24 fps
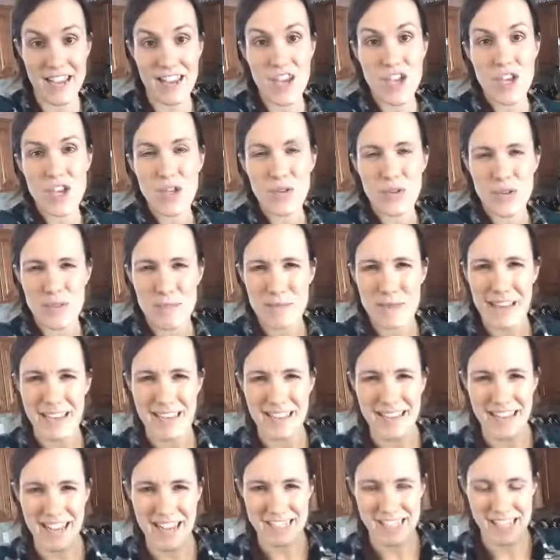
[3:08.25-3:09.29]
You can make a
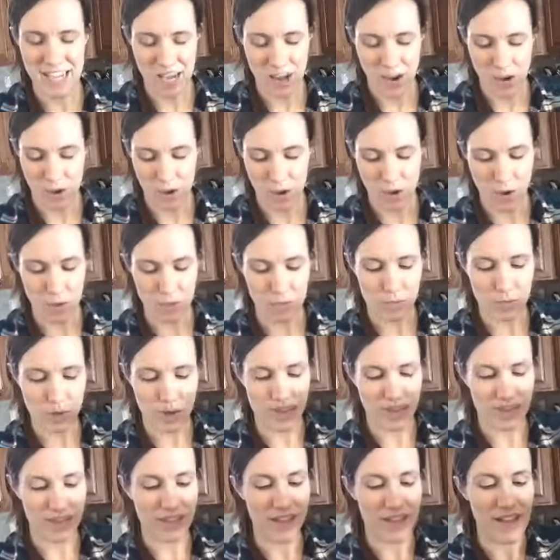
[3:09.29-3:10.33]
latte at home with
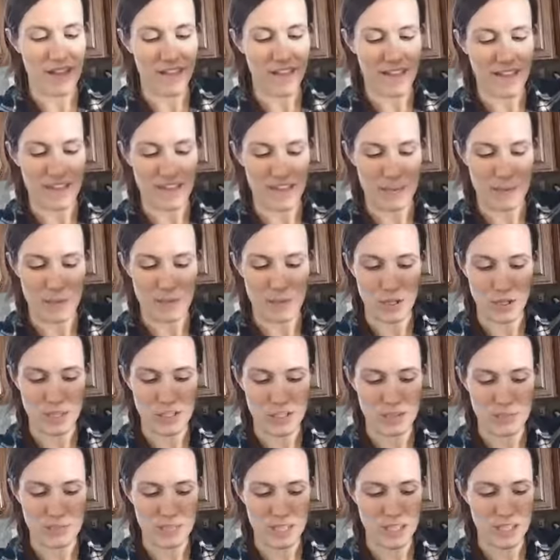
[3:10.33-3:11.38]
like an
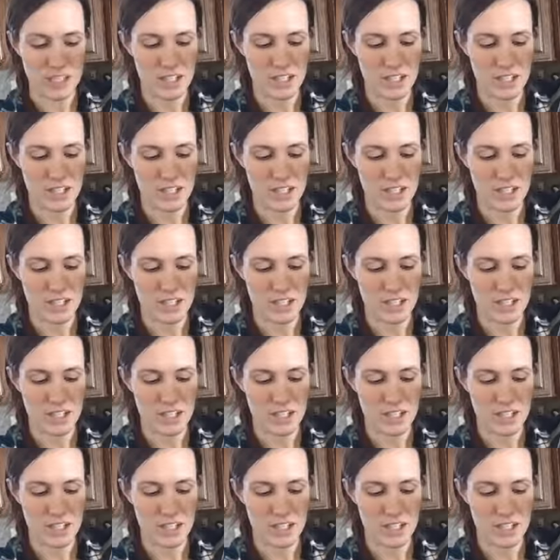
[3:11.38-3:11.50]
immersion blender